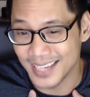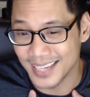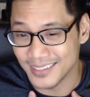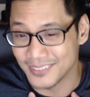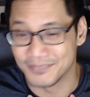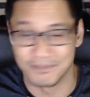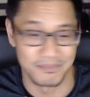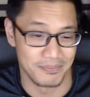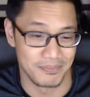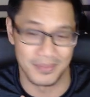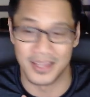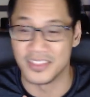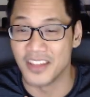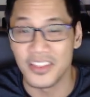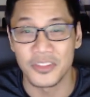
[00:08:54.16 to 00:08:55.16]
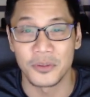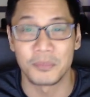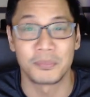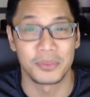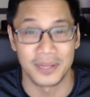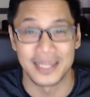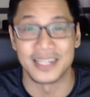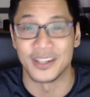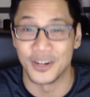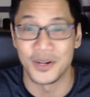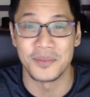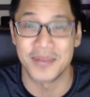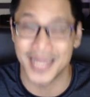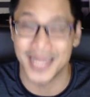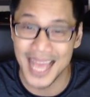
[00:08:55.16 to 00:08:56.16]
of another
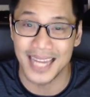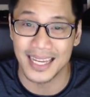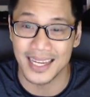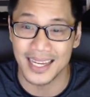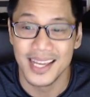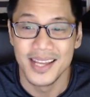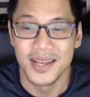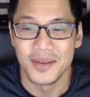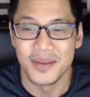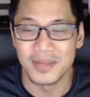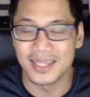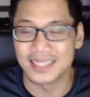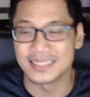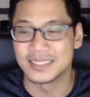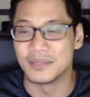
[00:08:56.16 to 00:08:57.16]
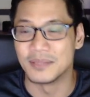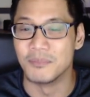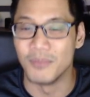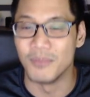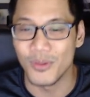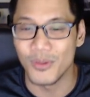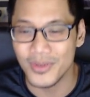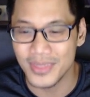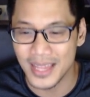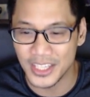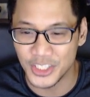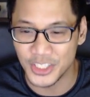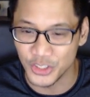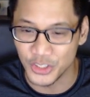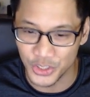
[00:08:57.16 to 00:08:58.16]
play-to-earn mechanic, because the more
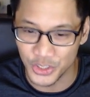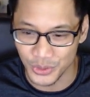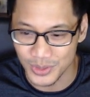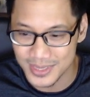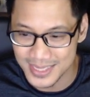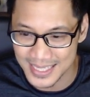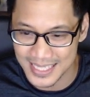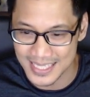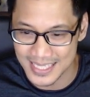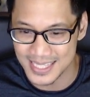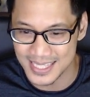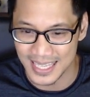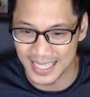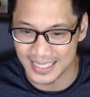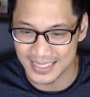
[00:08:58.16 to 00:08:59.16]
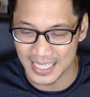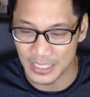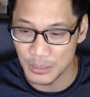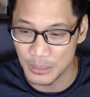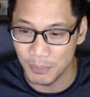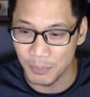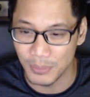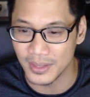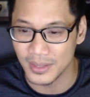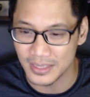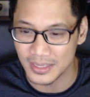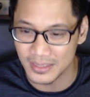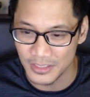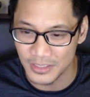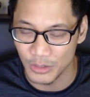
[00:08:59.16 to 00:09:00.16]
that you choose these things, like you put,
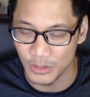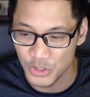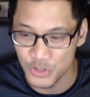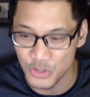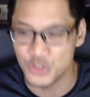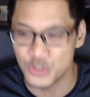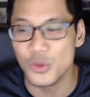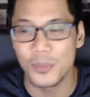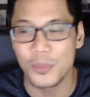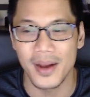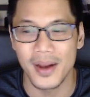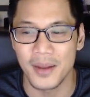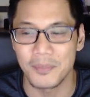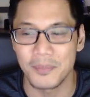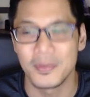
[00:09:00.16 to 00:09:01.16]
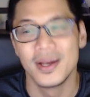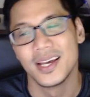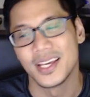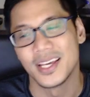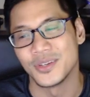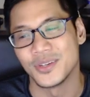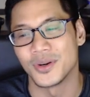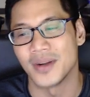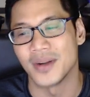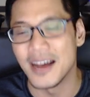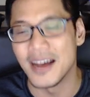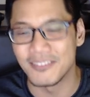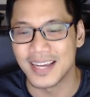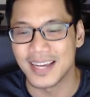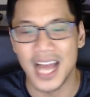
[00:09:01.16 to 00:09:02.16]
you soup up your
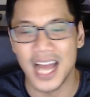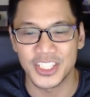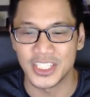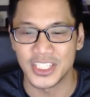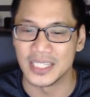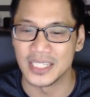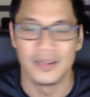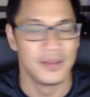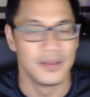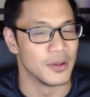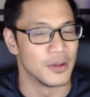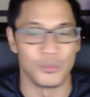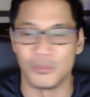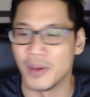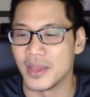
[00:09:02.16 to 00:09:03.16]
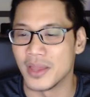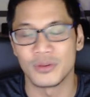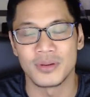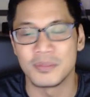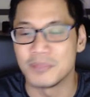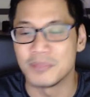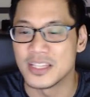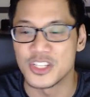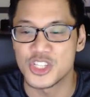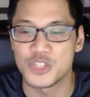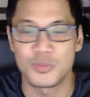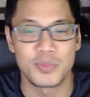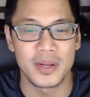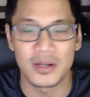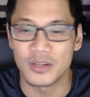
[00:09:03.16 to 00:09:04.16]
Aavegotchi, whether it be the Spirit